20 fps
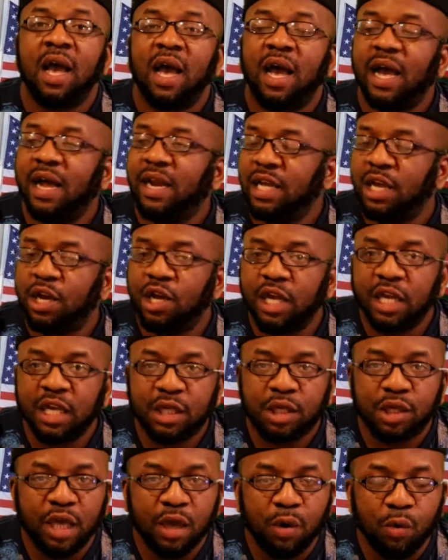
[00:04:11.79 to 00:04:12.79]
and
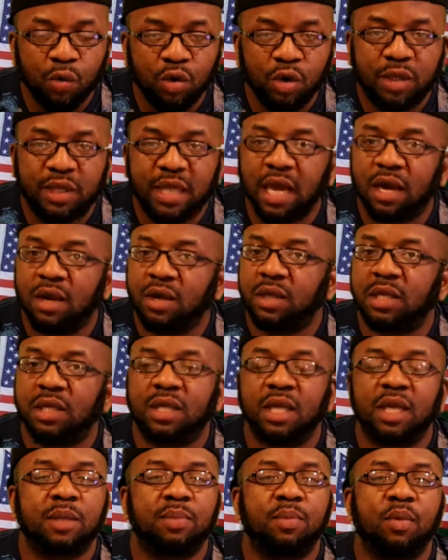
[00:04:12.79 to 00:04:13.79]
it will take us
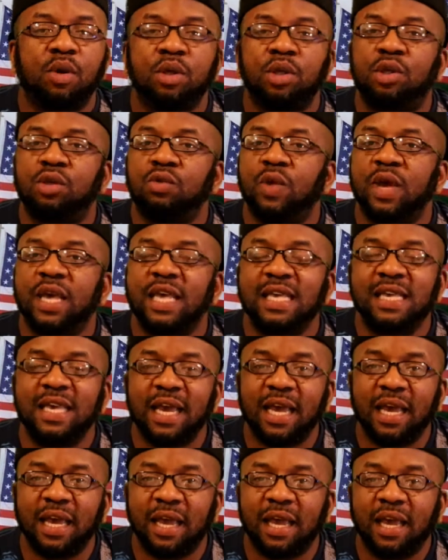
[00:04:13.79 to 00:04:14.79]
6 months to a
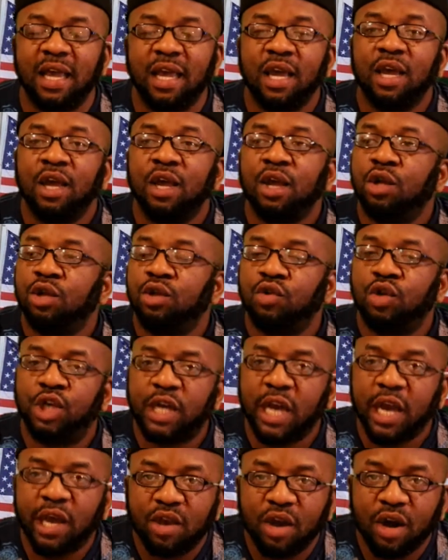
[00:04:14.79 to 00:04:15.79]
year to
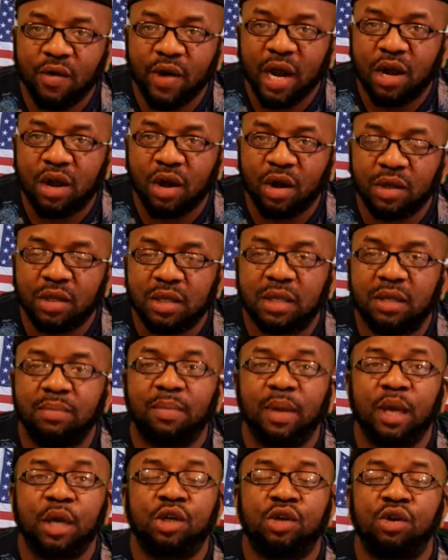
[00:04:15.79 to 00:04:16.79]
check your records,
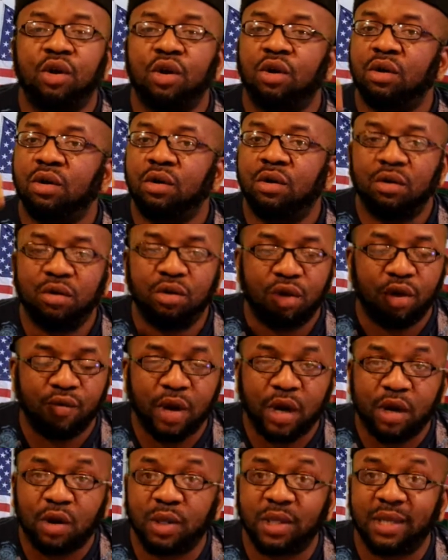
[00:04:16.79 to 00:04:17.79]
make sure your
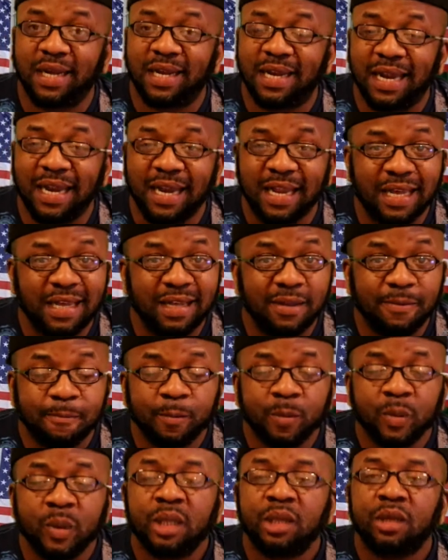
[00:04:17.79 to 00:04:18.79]
records are clean,
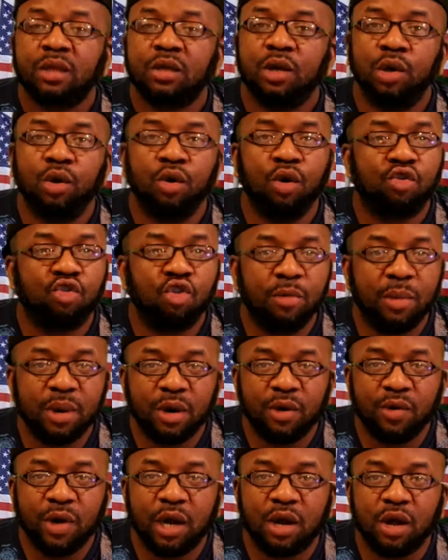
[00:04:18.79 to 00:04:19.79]
no
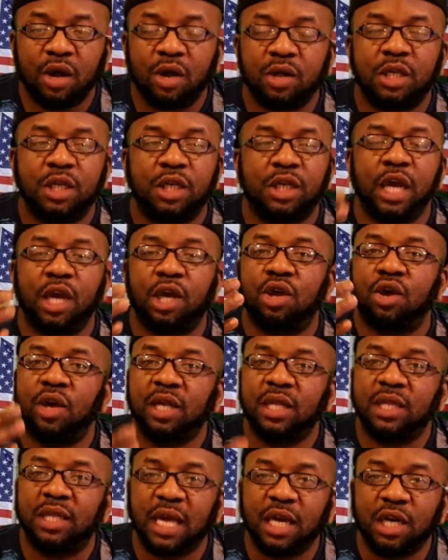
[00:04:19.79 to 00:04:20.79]
criminal records, check your
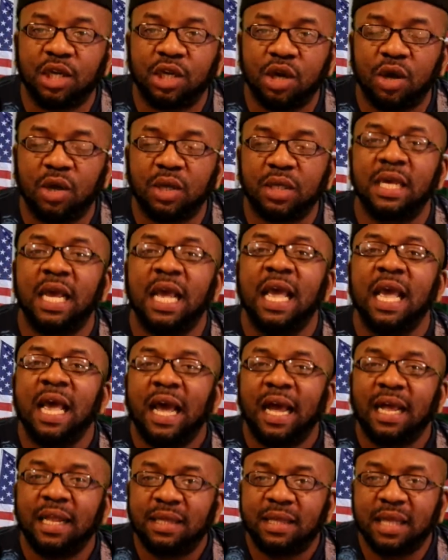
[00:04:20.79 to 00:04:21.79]
intentions,
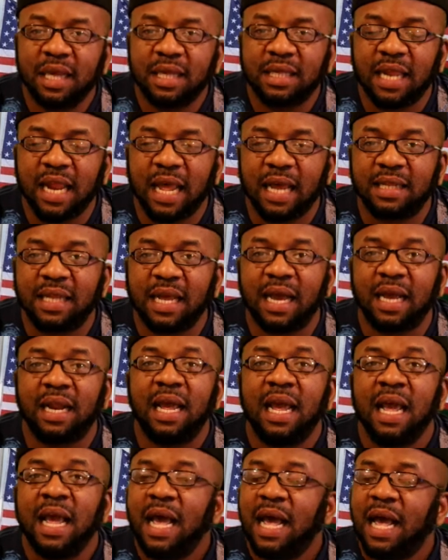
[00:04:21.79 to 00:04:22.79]
and things like
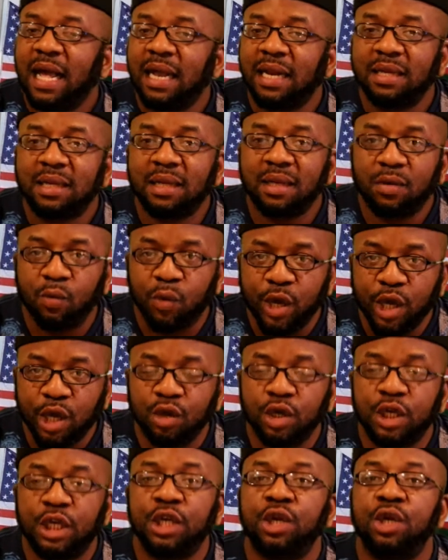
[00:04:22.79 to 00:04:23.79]
that, and we
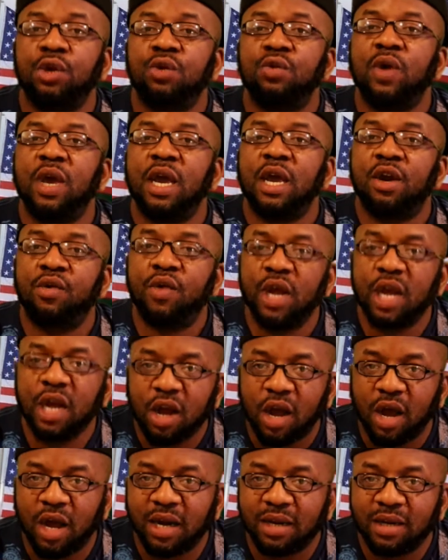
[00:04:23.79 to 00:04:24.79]
issue you a green
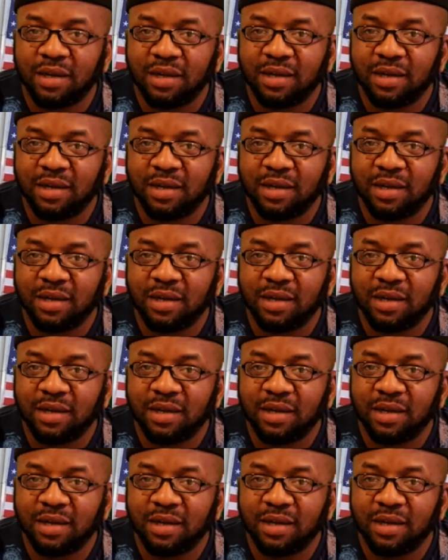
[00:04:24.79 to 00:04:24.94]
card.